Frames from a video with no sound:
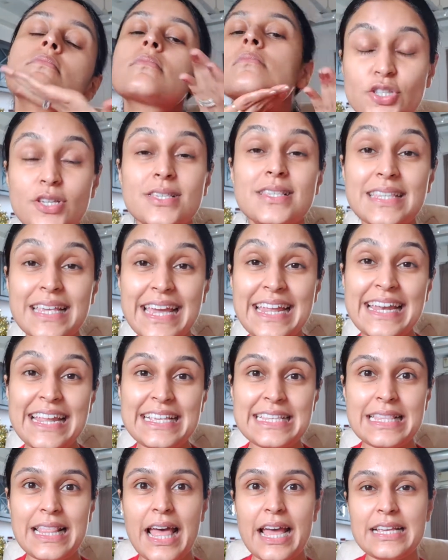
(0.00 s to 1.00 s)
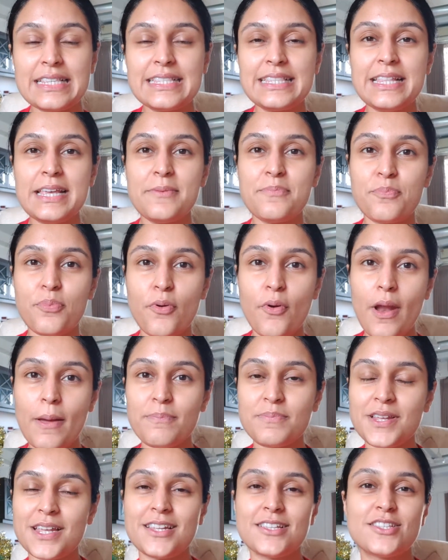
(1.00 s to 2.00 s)
So the skin is nicely
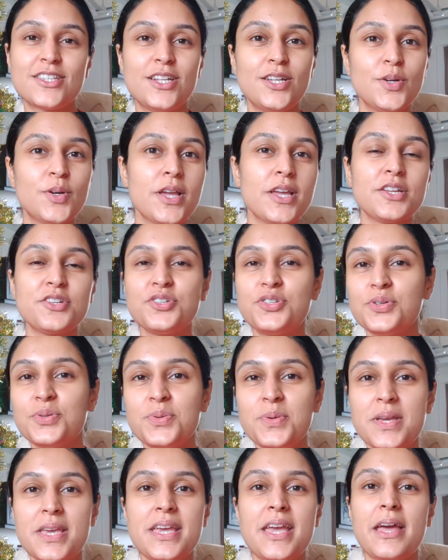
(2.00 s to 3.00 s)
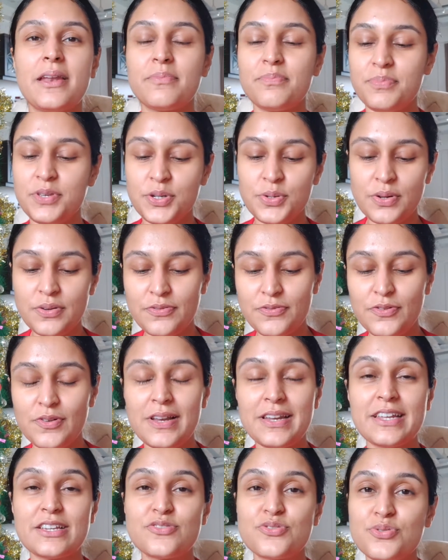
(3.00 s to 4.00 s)
prepped and it's looking dewy and beautiful
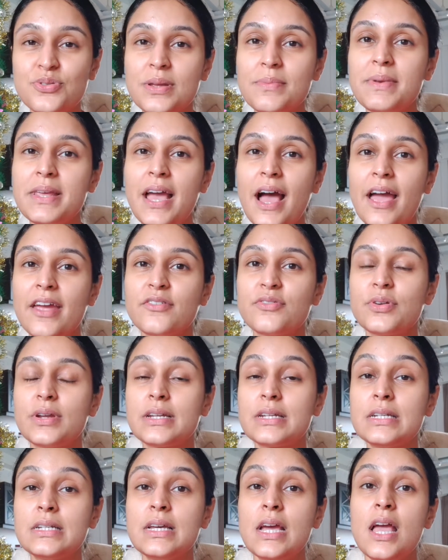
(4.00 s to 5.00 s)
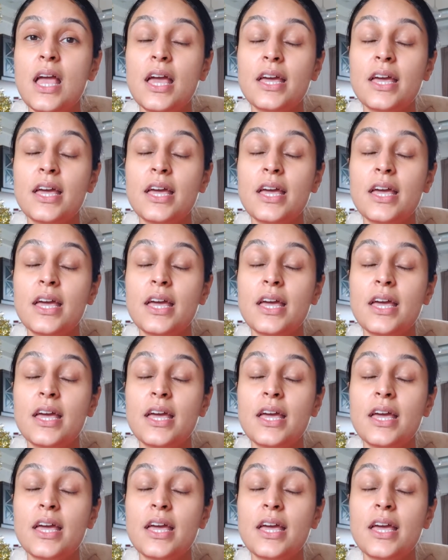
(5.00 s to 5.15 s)
and extremely hydrated.